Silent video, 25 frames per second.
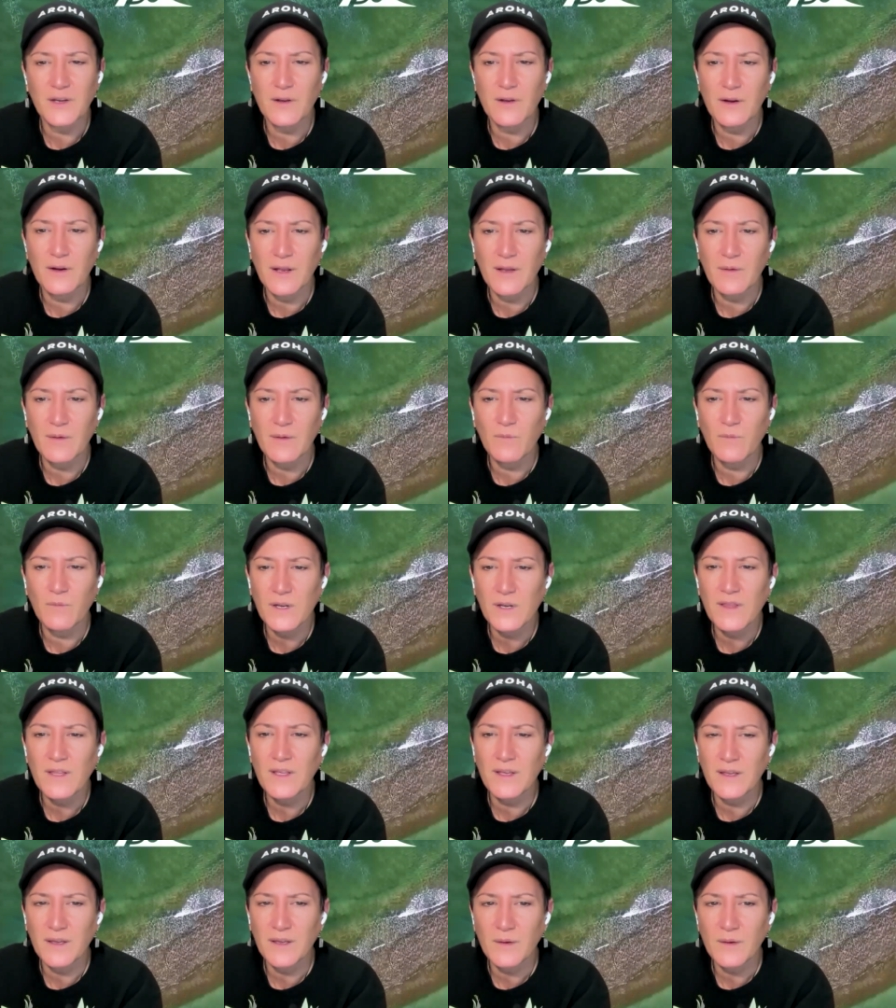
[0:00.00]
Like what
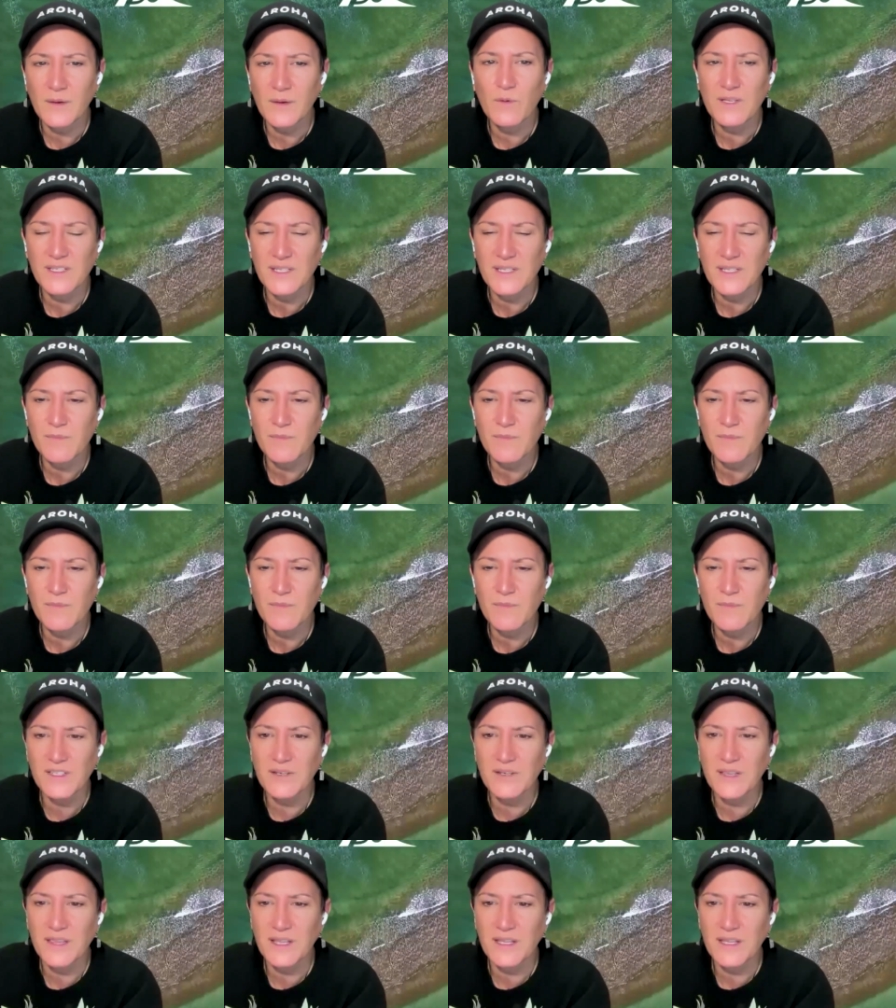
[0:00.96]
are some of the
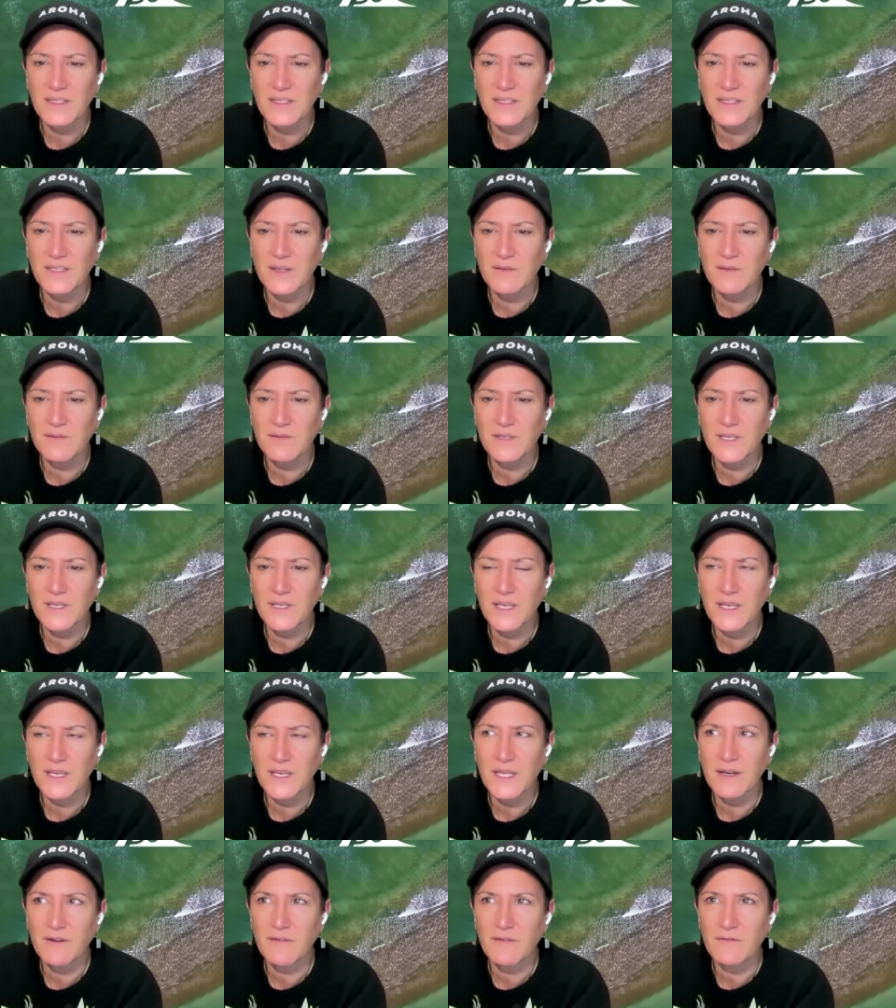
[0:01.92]
exciting things that you've
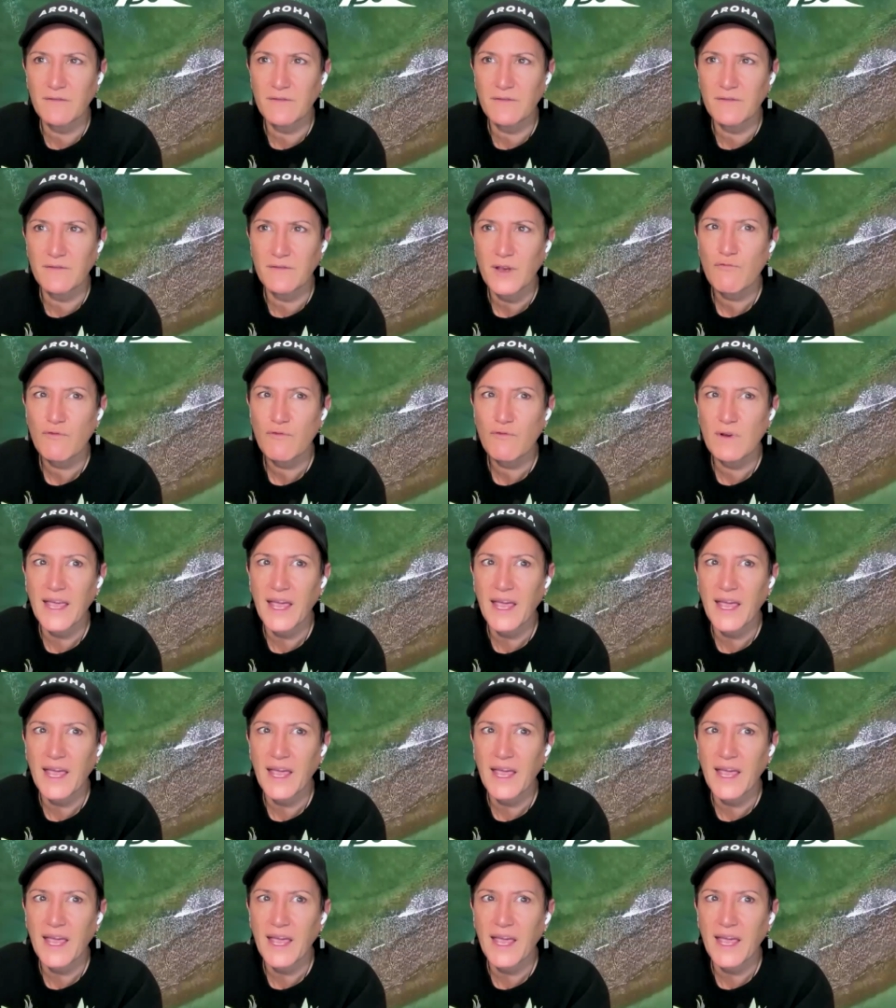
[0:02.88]
seen that have really
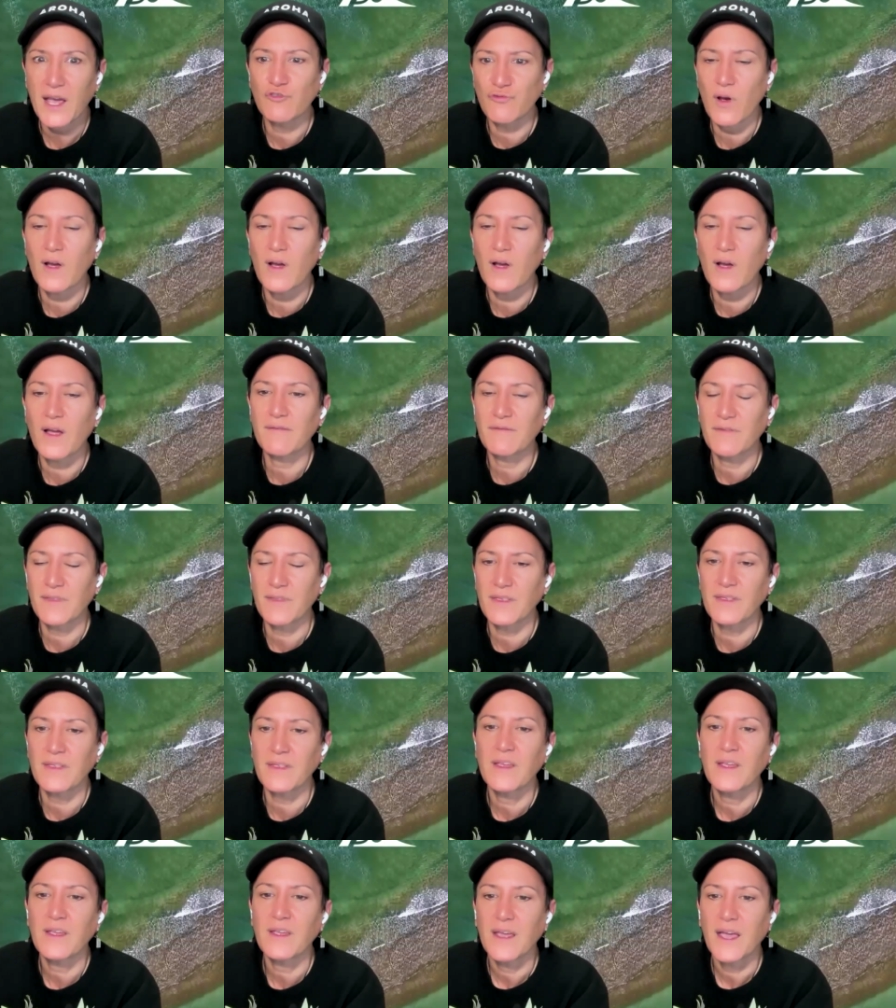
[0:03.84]
helped
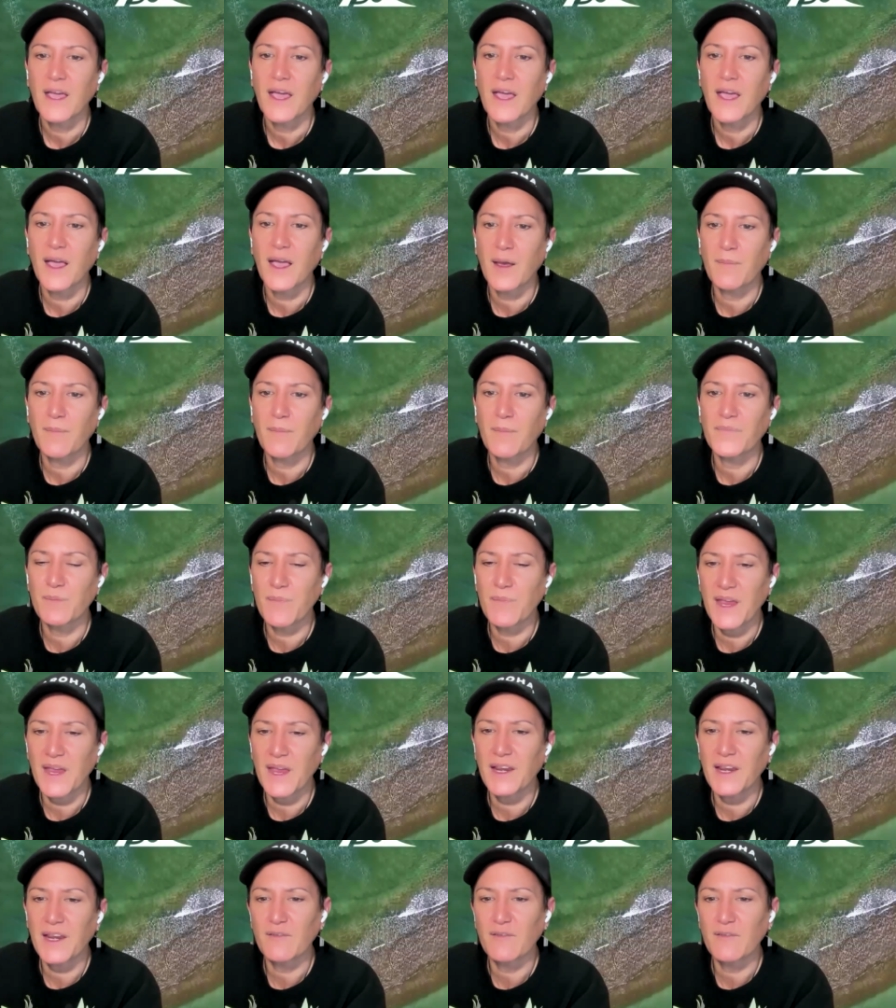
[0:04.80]
drive
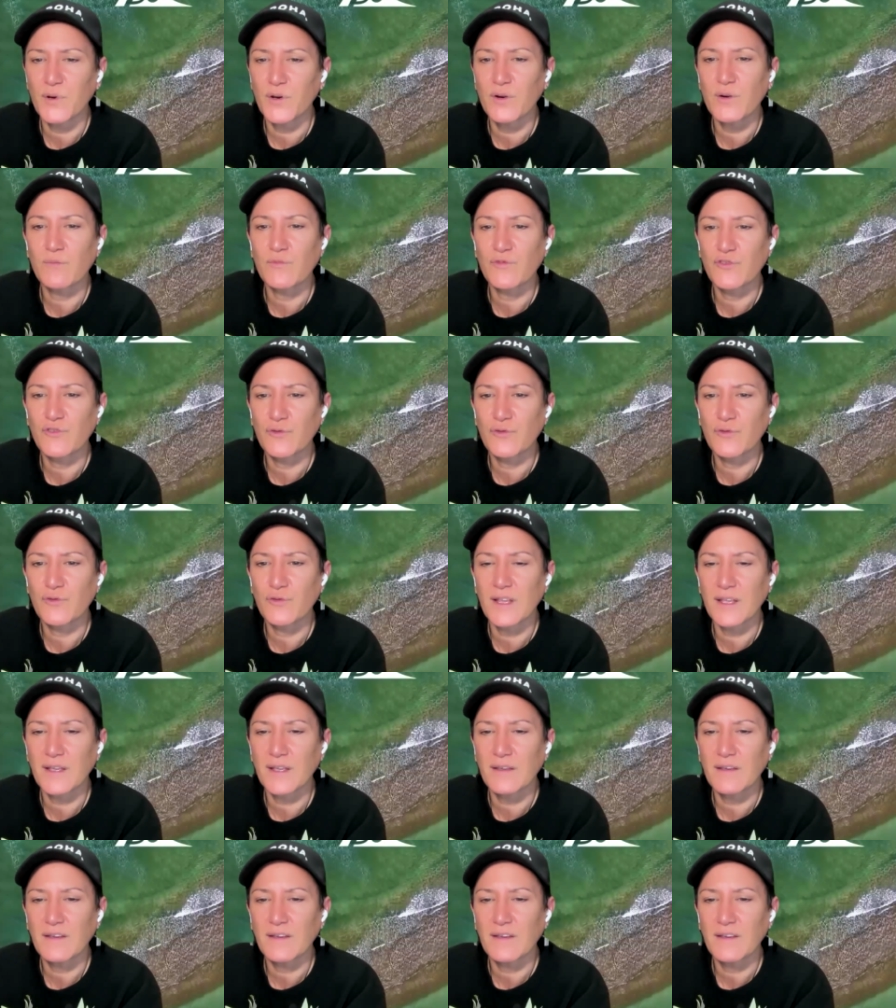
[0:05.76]
the banning of bottom
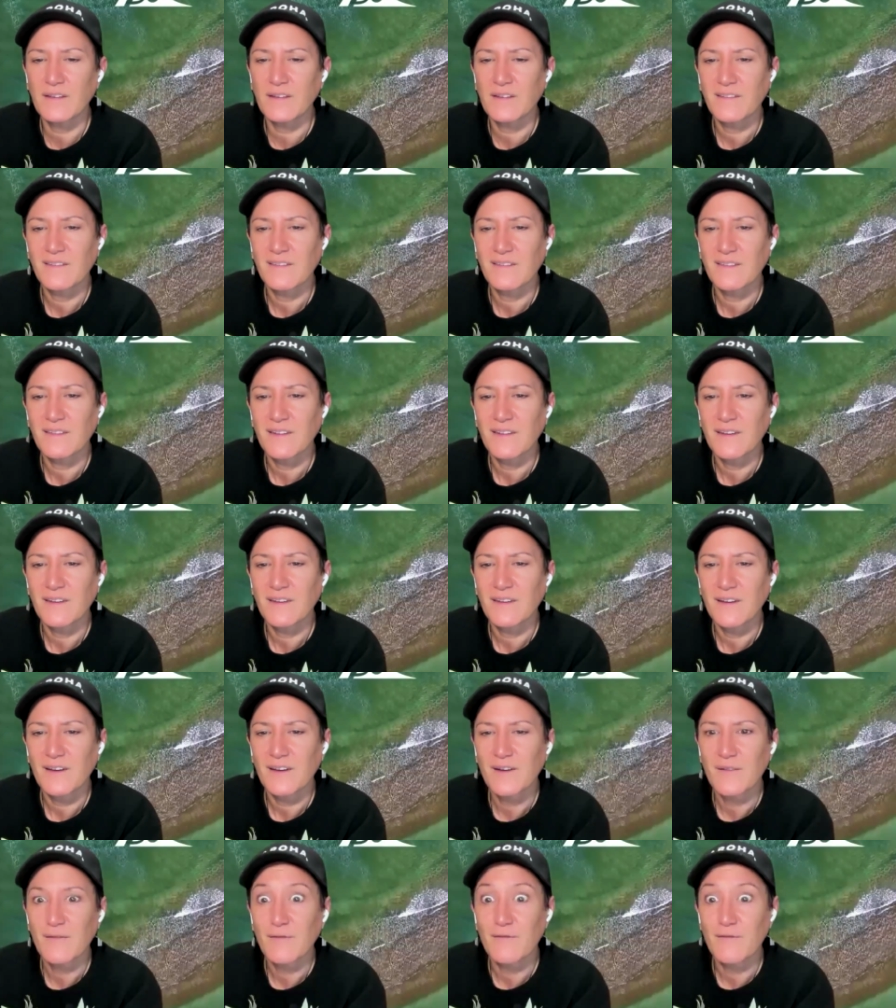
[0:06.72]
trawling
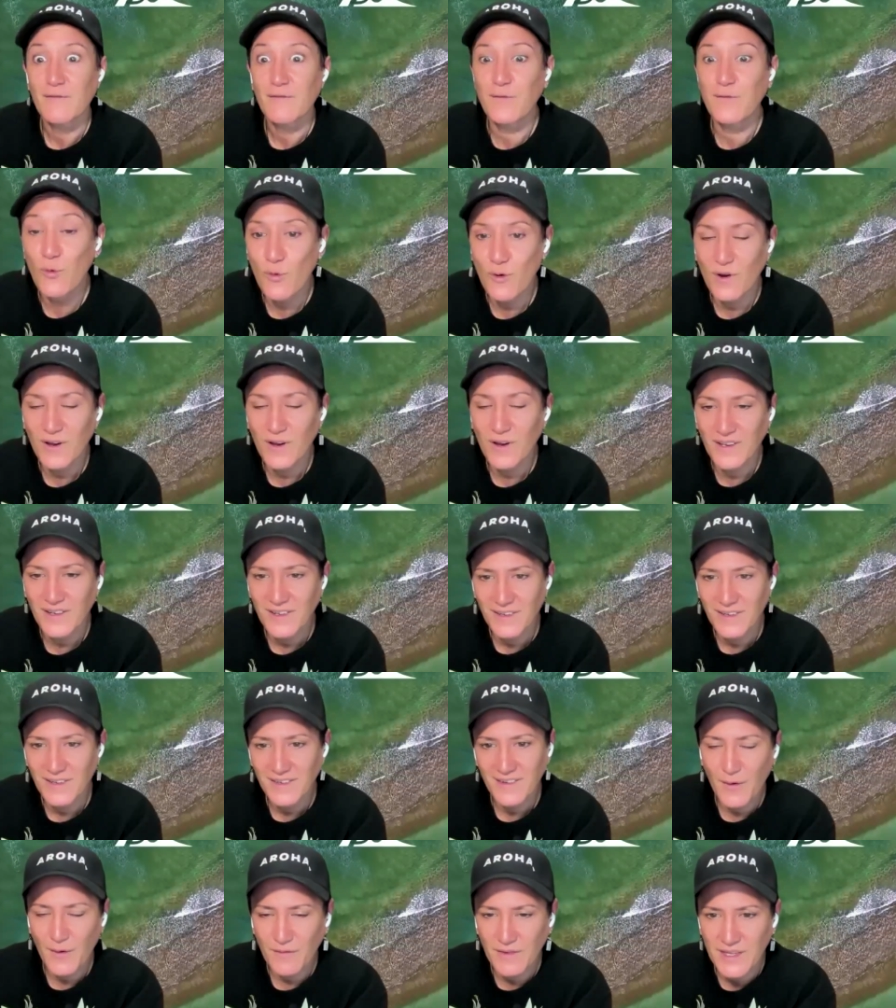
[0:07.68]
forward
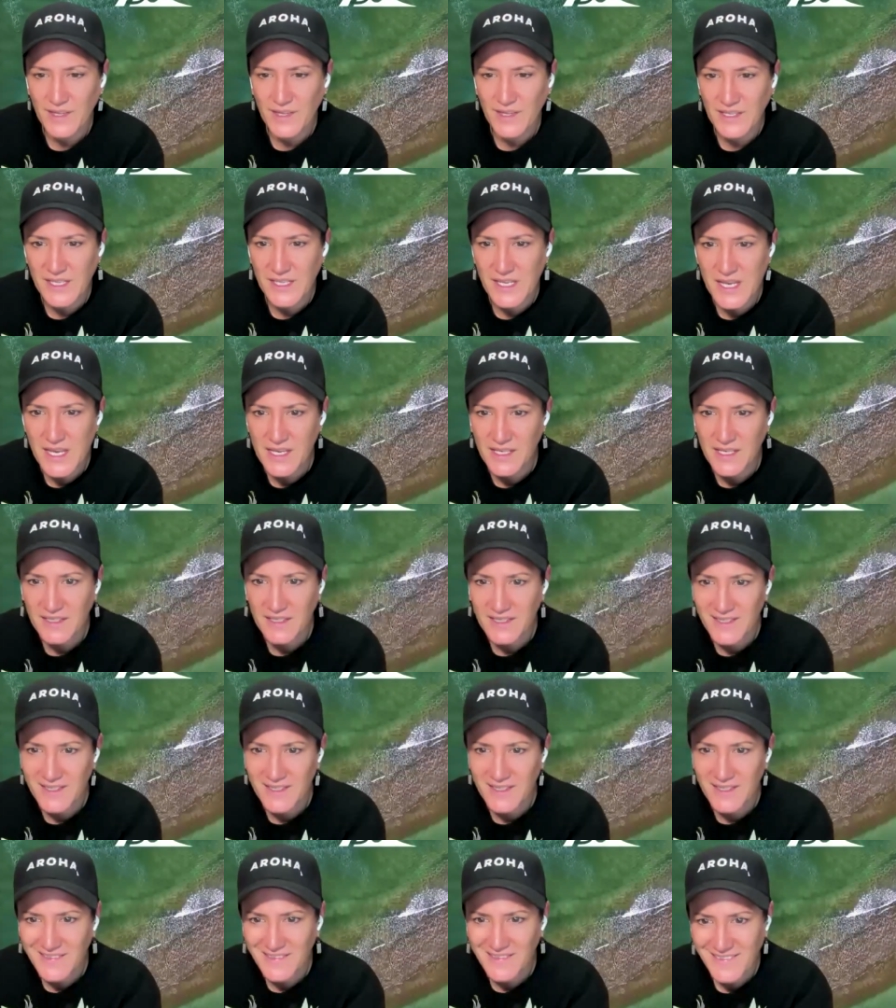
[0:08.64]
over these
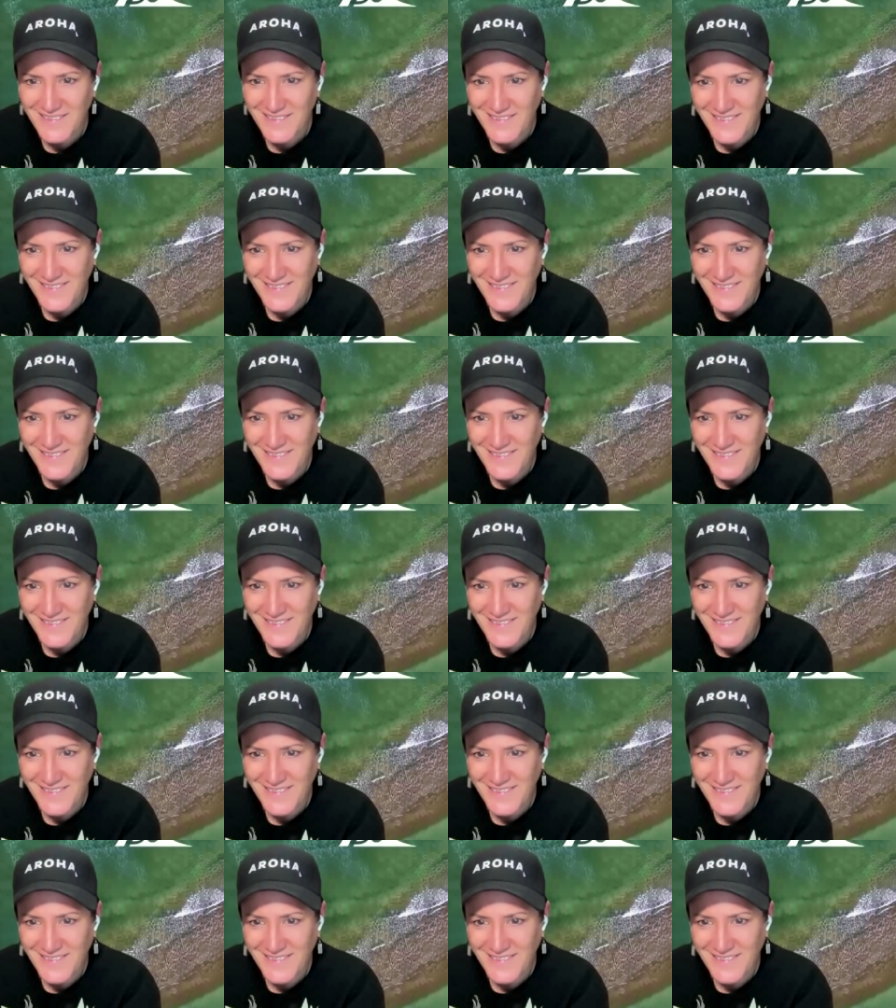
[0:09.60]
years?